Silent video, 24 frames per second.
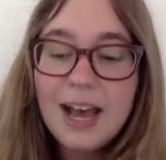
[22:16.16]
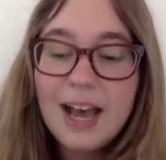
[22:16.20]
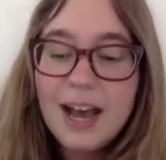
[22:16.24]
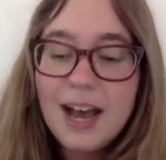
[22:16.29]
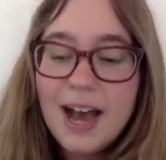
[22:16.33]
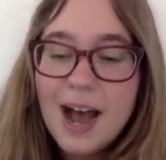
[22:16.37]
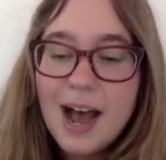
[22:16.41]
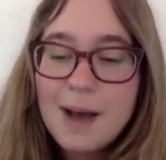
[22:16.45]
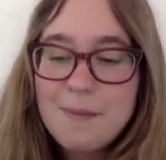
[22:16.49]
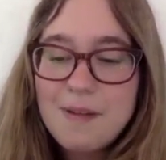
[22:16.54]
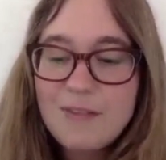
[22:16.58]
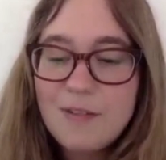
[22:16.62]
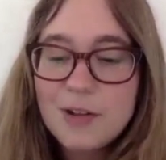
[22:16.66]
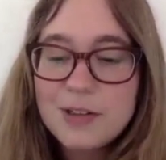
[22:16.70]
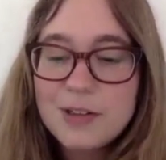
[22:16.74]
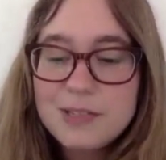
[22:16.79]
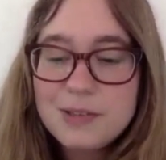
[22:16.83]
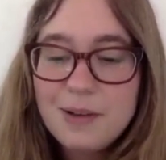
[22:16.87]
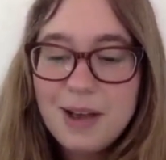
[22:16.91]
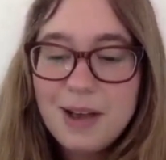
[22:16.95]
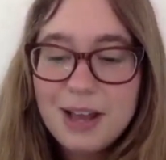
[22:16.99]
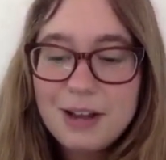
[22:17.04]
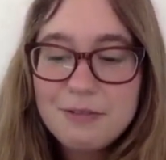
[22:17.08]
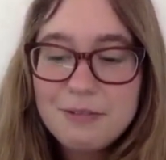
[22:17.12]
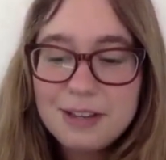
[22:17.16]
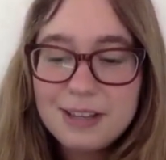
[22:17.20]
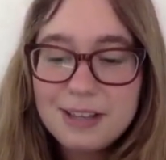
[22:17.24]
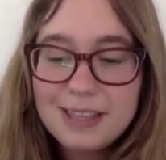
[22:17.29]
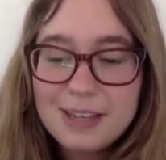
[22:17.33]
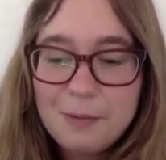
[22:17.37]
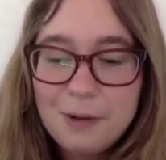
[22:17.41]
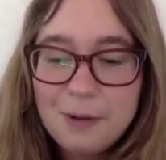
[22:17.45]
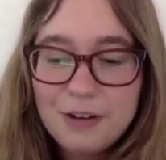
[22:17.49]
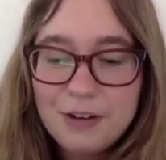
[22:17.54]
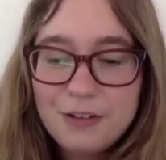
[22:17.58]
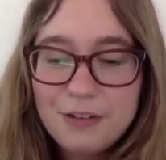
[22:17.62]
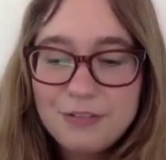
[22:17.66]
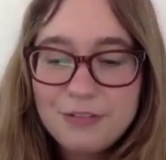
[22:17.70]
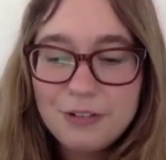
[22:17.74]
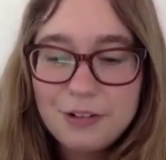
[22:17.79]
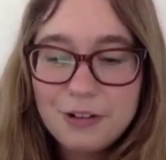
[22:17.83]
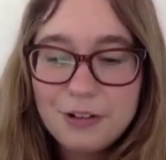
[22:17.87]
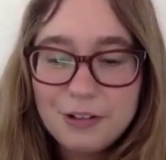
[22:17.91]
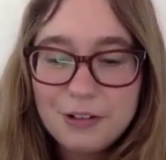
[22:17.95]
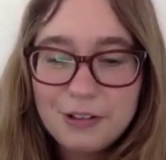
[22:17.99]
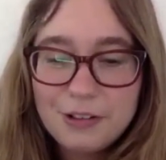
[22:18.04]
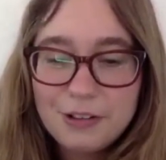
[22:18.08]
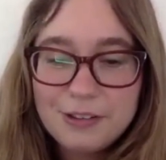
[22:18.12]
I've also had really
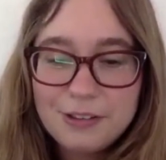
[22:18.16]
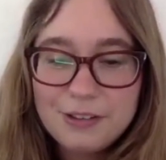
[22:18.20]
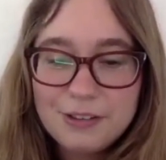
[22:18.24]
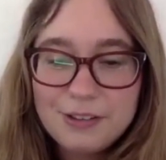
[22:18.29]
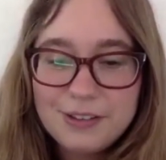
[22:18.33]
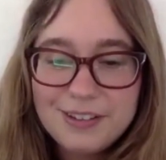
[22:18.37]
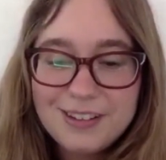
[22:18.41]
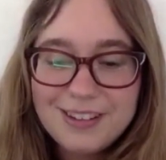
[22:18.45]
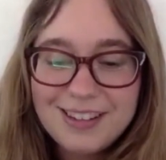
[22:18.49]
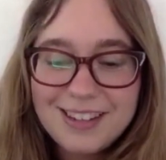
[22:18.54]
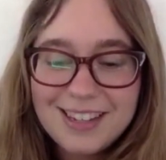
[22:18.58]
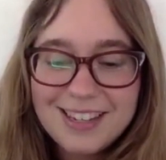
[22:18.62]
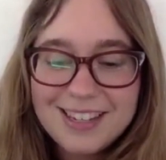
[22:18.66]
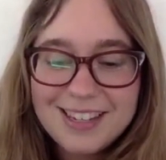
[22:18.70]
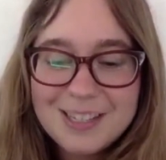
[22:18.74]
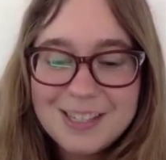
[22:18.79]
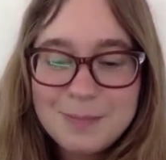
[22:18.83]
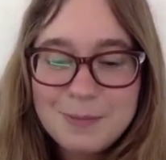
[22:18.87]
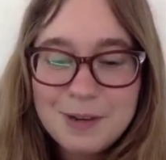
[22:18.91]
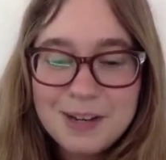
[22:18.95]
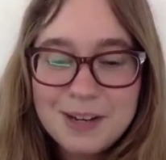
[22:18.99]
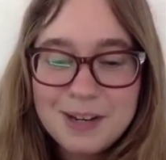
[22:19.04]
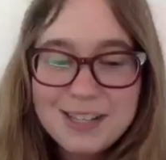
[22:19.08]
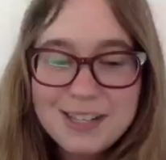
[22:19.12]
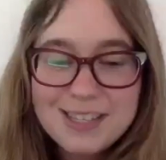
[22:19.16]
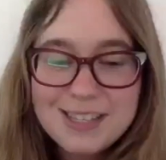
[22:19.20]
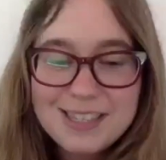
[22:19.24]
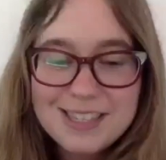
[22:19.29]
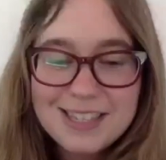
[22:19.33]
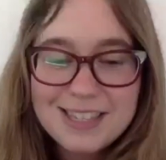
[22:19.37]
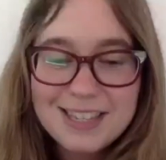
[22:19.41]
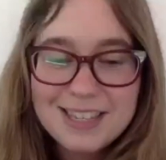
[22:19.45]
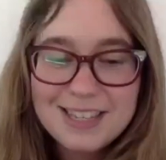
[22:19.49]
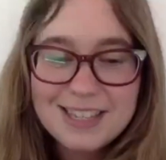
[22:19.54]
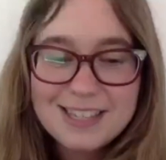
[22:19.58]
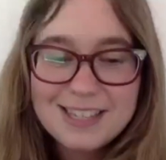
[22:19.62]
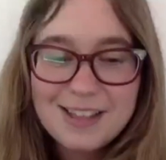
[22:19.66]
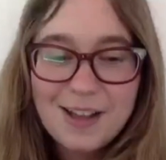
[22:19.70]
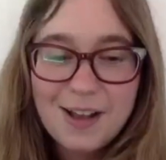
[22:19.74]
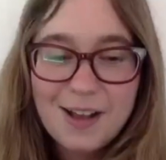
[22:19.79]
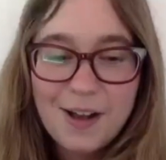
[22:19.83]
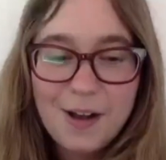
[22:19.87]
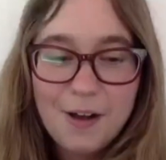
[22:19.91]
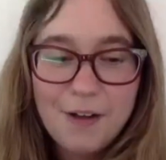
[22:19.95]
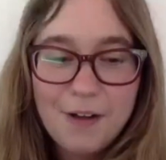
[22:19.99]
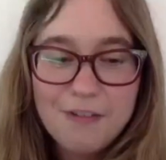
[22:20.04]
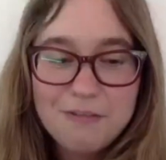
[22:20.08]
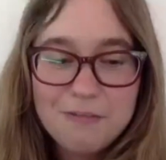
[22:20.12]
wonderful experiences
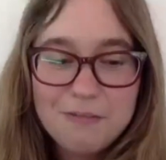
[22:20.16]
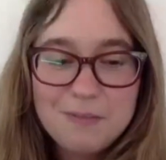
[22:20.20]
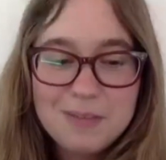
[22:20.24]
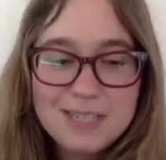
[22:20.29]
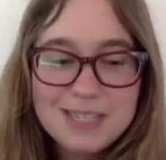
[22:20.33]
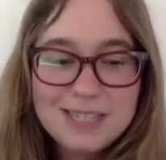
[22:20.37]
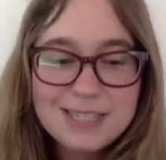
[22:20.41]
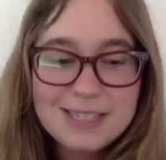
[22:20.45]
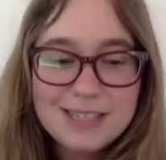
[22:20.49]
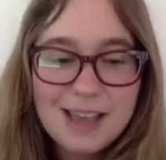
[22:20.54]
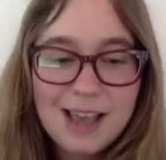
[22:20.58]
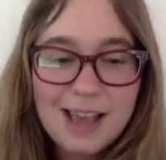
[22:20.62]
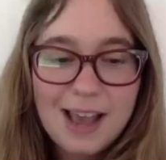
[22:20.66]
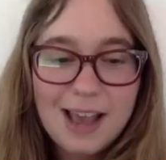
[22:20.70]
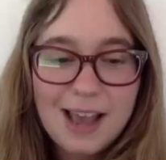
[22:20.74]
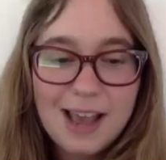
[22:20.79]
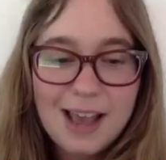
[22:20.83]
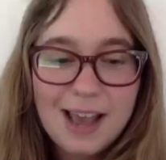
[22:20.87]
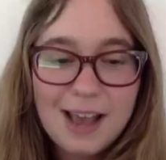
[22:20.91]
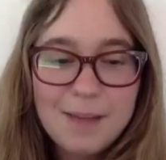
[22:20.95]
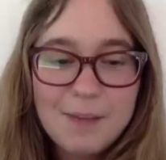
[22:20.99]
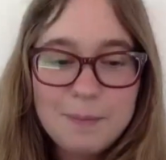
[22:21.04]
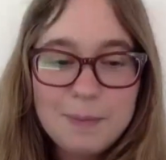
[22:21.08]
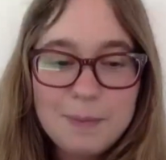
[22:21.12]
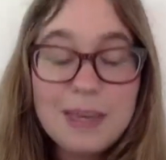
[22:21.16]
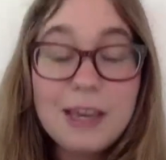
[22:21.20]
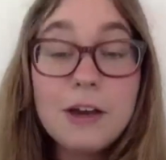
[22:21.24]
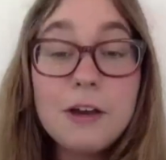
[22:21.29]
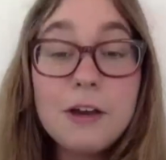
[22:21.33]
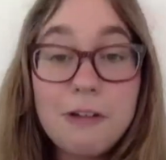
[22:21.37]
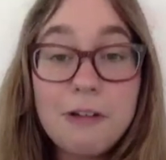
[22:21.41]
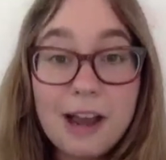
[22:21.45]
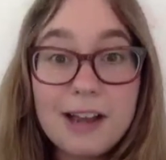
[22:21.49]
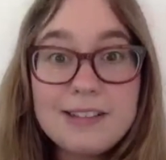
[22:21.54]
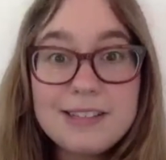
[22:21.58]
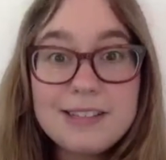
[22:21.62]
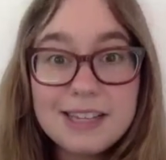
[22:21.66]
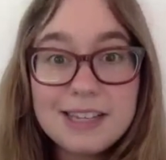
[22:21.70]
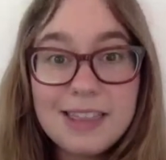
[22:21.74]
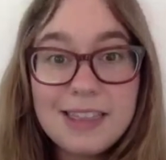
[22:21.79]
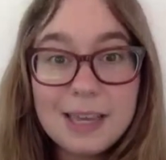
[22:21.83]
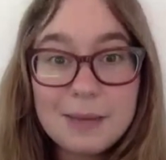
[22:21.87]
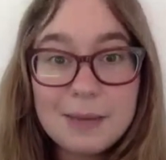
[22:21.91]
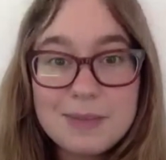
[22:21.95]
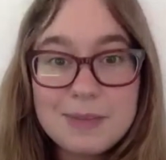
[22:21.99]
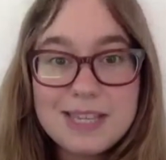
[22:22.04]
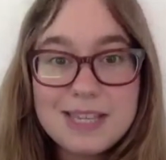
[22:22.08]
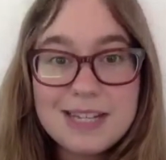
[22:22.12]
of being corrected,
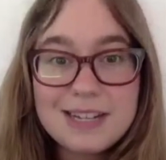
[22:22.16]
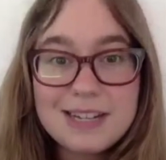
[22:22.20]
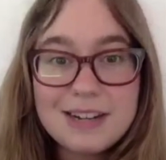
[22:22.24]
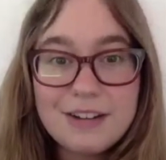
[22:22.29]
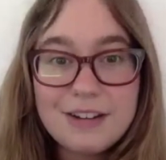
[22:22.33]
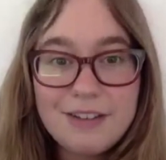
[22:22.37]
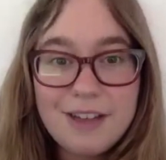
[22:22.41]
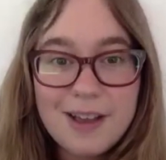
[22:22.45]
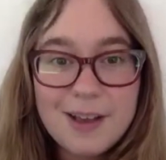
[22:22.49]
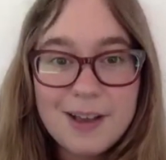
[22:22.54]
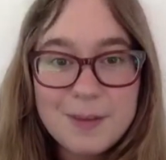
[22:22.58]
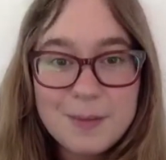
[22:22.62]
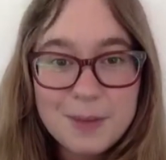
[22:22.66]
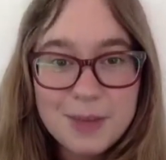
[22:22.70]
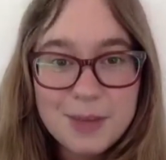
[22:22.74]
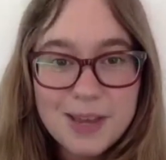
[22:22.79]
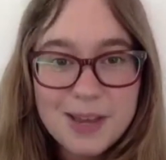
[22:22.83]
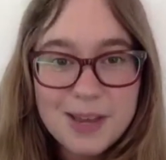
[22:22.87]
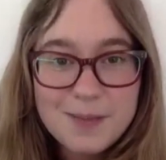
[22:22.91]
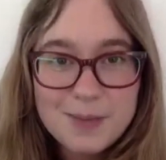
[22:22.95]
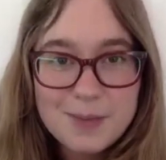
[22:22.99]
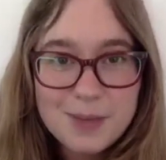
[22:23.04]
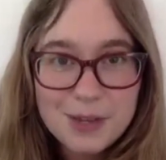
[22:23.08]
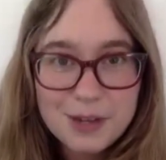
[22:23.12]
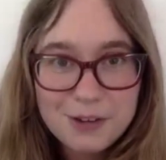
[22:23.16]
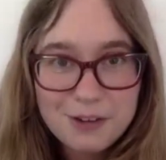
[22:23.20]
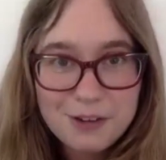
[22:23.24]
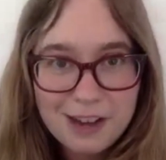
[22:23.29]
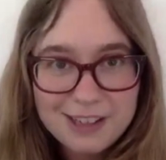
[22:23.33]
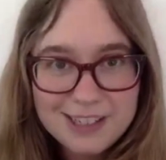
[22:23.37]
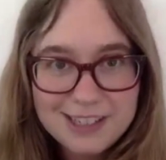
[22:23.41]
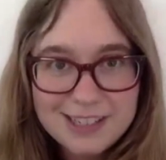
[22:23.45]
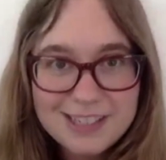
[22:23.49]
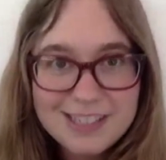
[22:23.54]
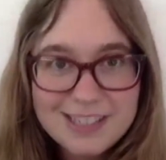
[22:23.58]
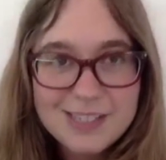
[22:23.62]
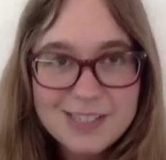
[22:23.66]
like misidentifying a plant and being corrected.